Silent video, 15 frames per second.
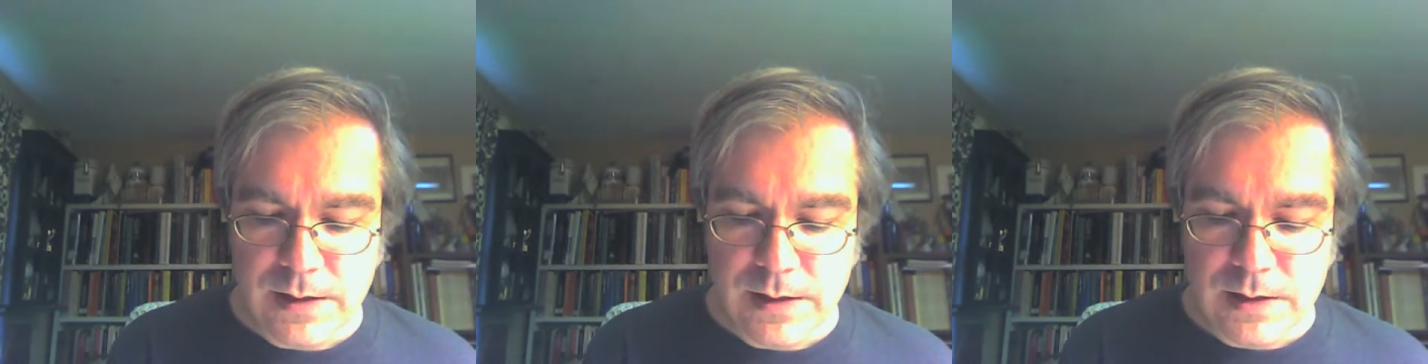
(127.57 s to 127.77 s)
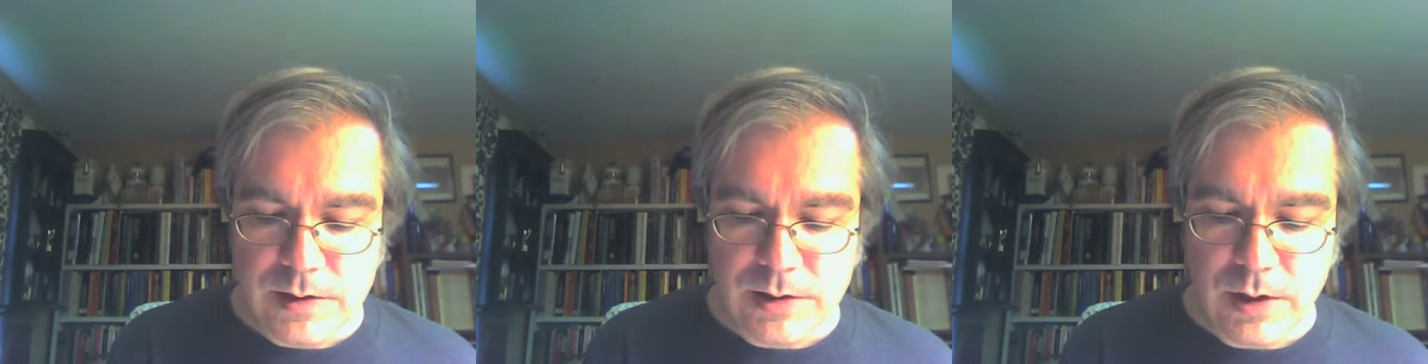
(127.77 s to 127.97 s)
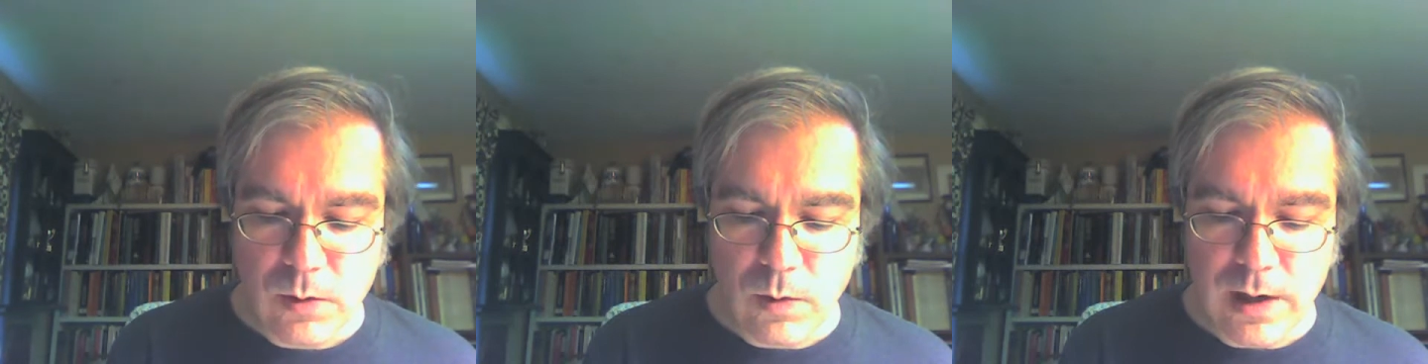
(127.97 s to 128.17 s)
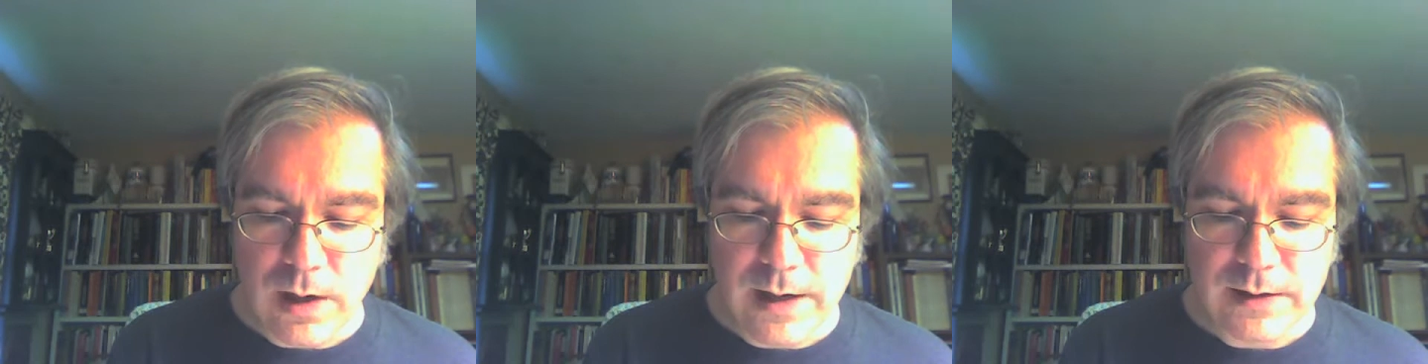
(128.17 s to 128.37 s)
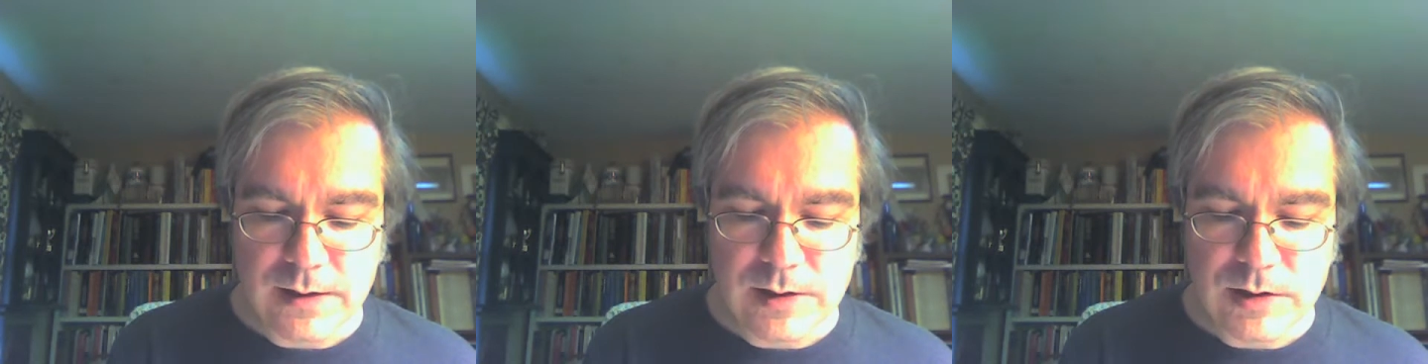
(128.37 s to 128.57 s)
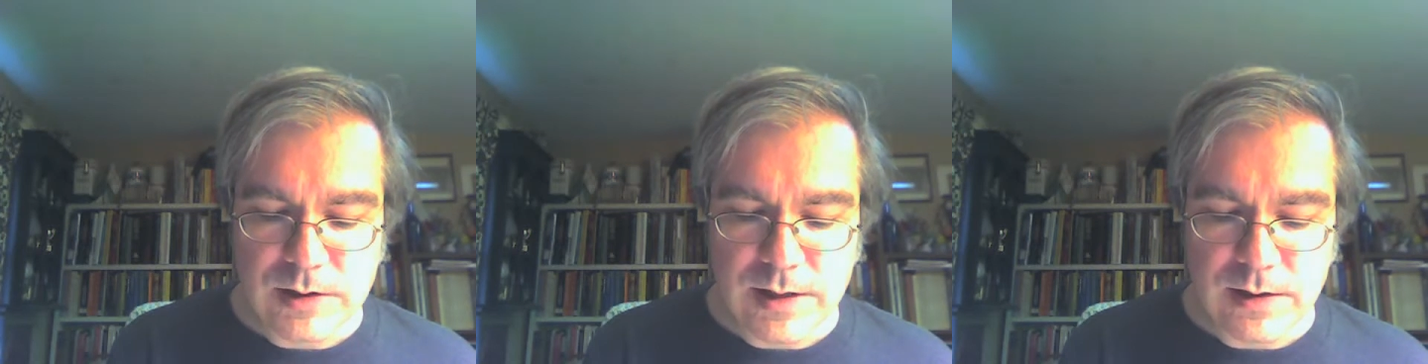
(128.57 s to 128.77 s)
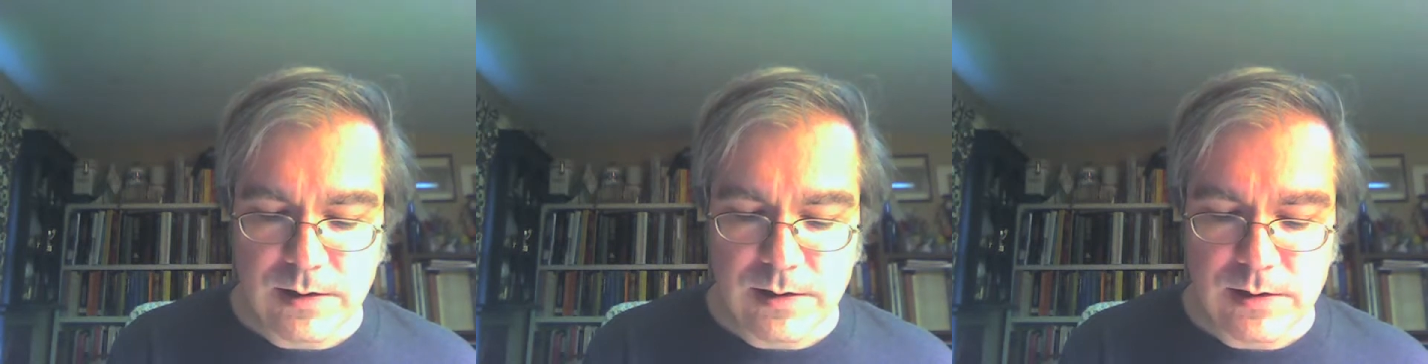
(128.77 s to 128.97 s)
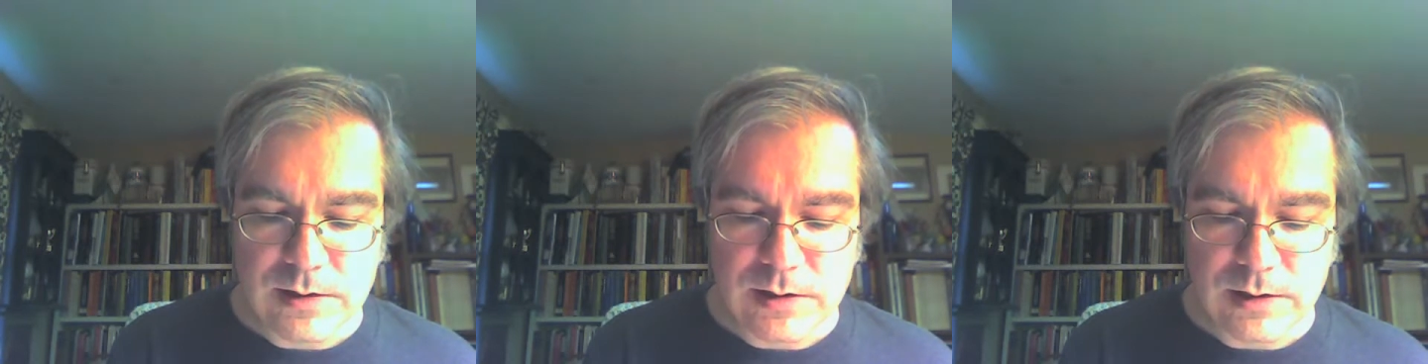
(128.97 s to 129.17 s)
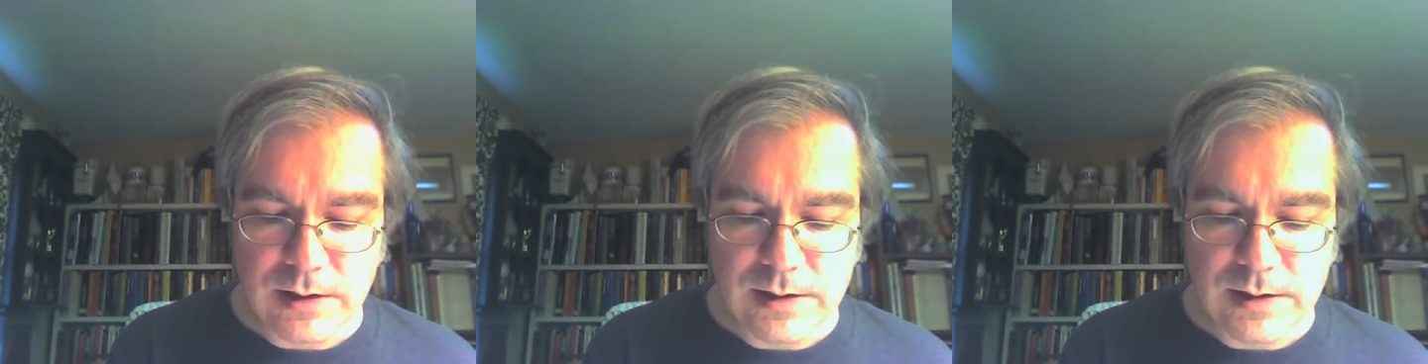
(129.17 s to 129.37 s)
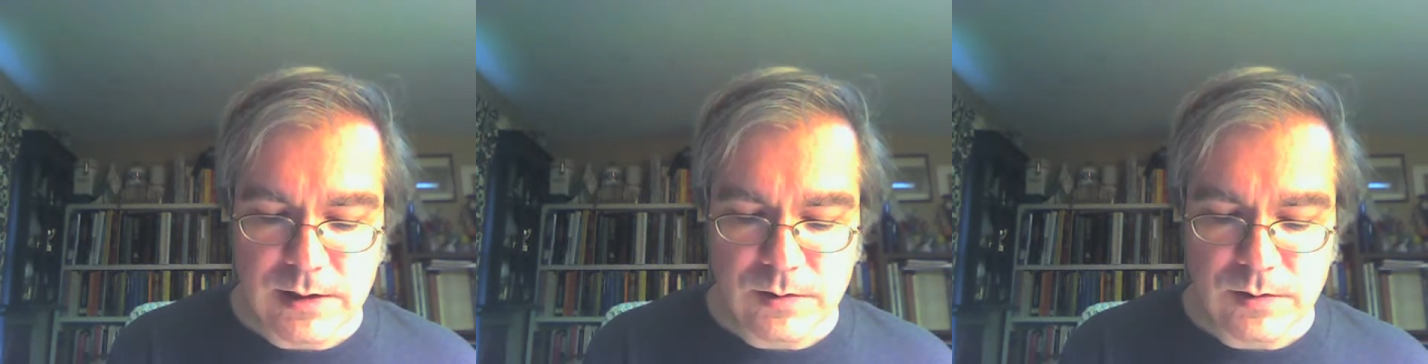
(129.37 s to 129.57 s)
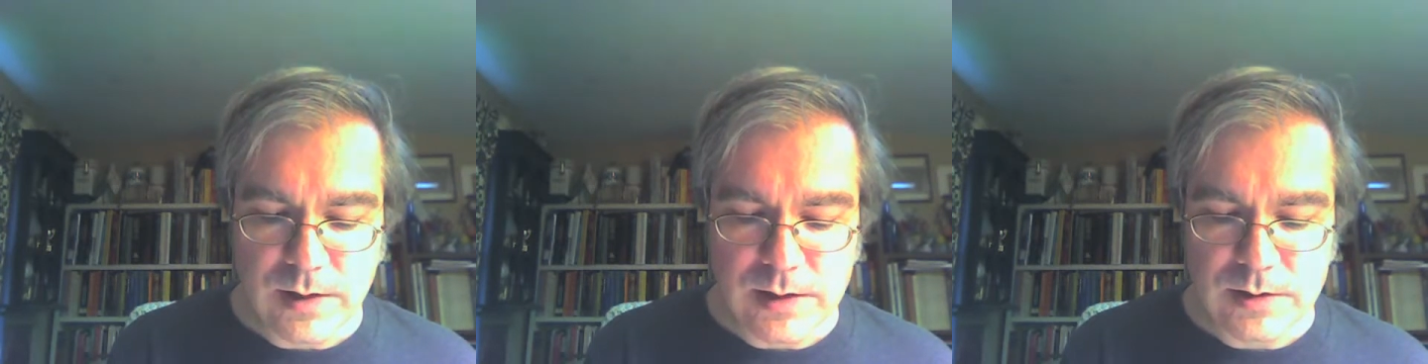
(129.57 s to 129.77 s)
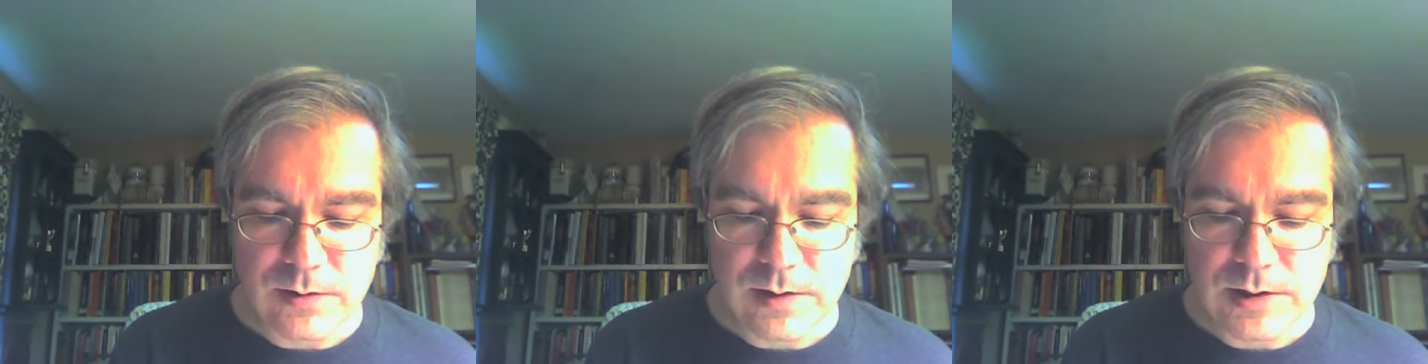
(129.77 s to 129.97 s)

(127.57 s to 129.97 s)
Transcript: She quietly slid the dresser